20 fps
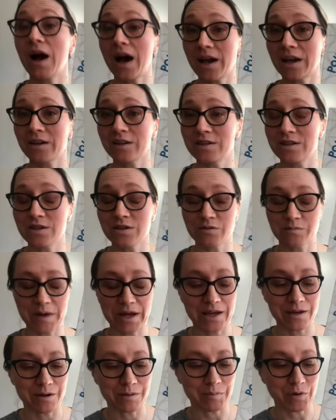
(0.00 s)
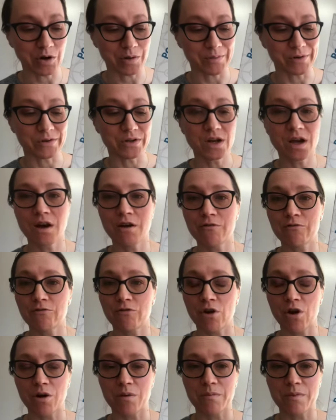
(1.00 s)
I continue making a Pokemon
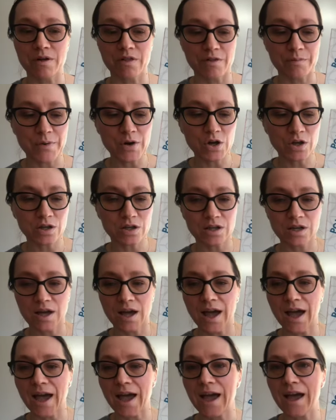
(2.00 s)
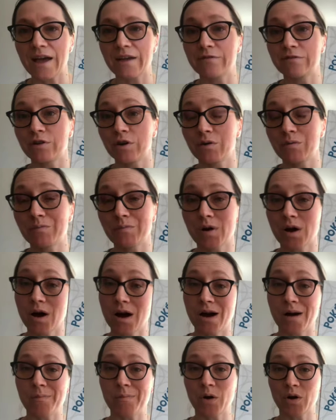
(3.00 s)
from the book and from
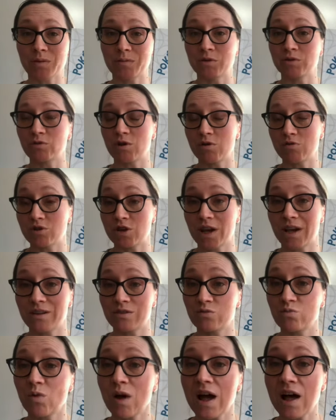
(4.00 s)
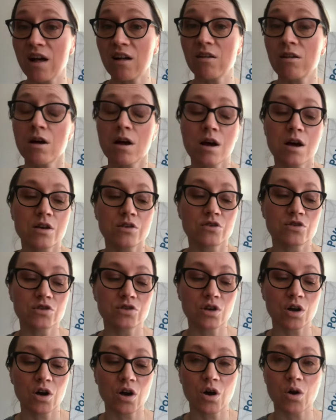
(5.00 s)
Pokemon Crochet as well.
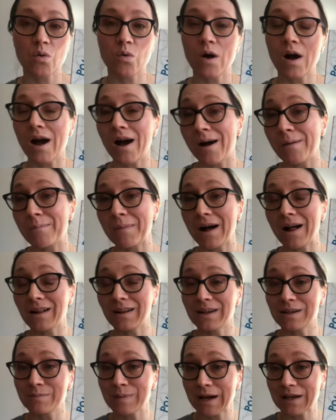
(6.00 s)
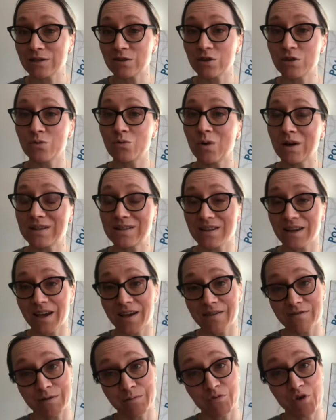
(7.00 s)
So I'll get back to you once I
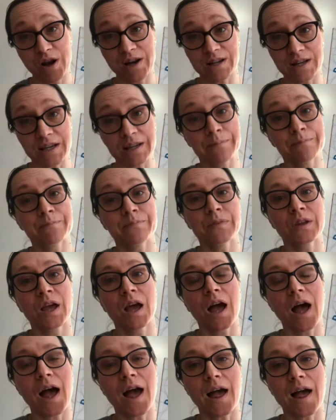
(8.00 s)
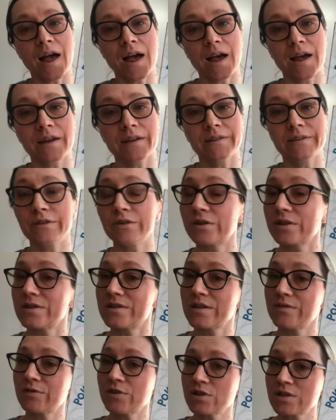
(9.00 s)
have them ready, and you can
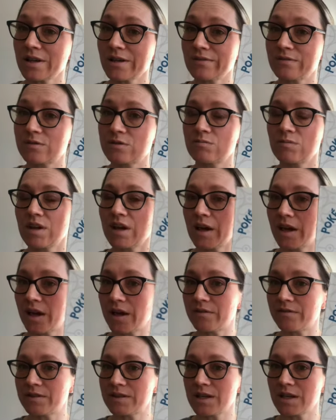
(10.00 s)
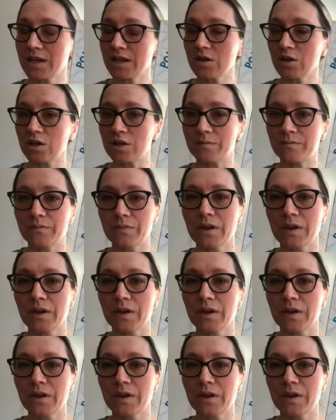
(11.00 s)
see for yourselves if it's any good.